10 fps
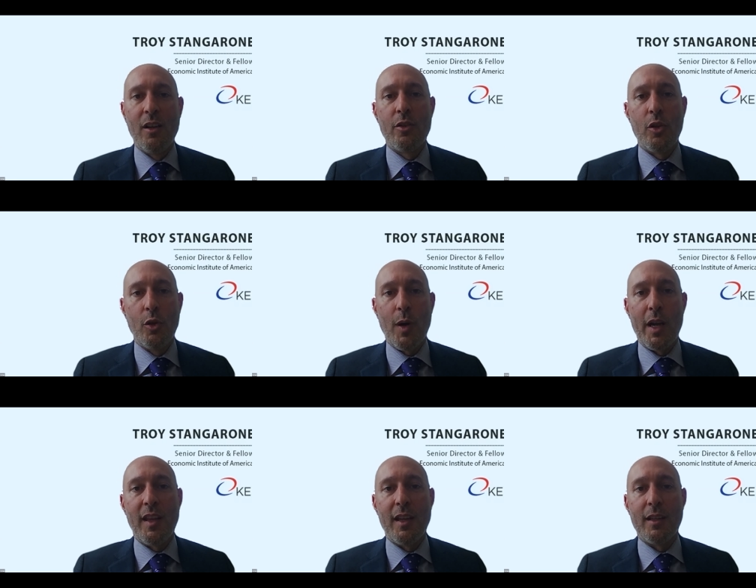Two, I
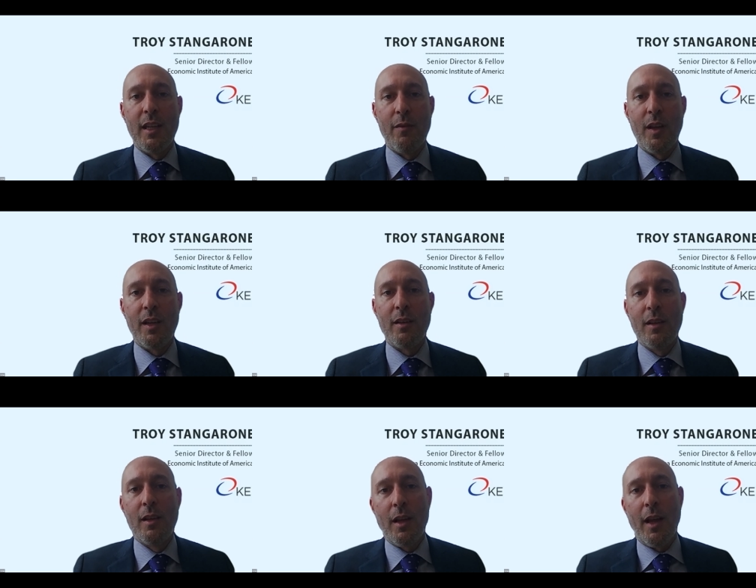think given,
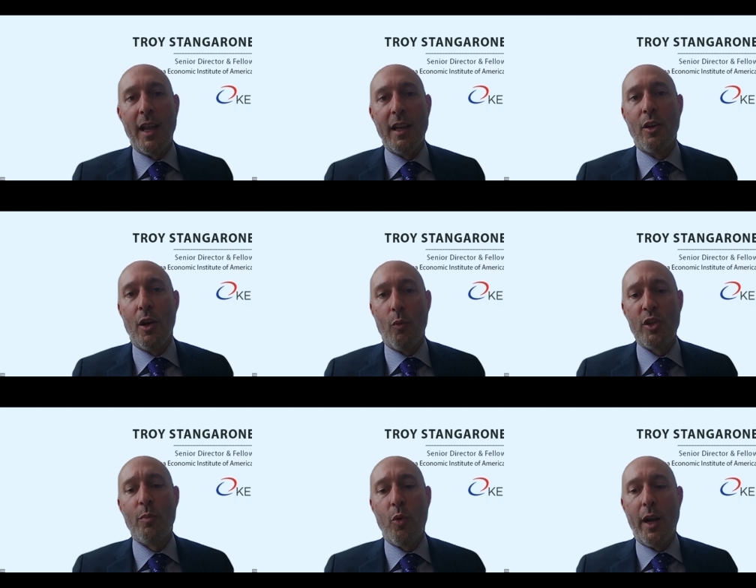and, we
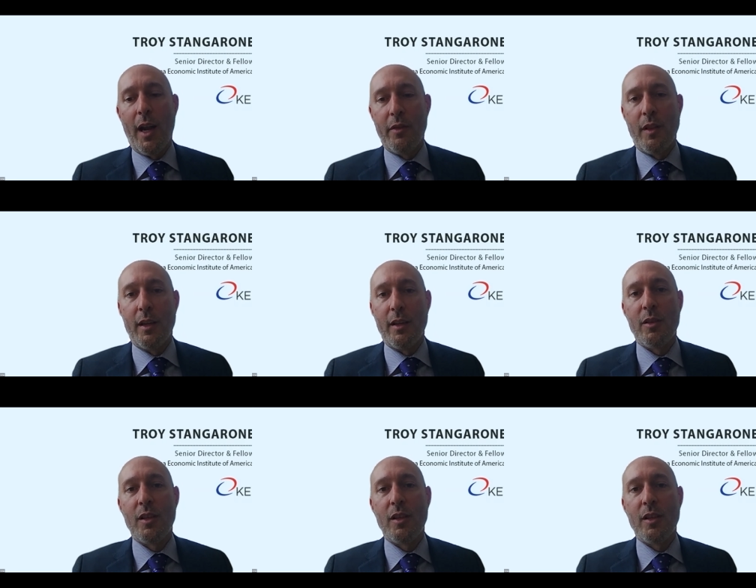should point out that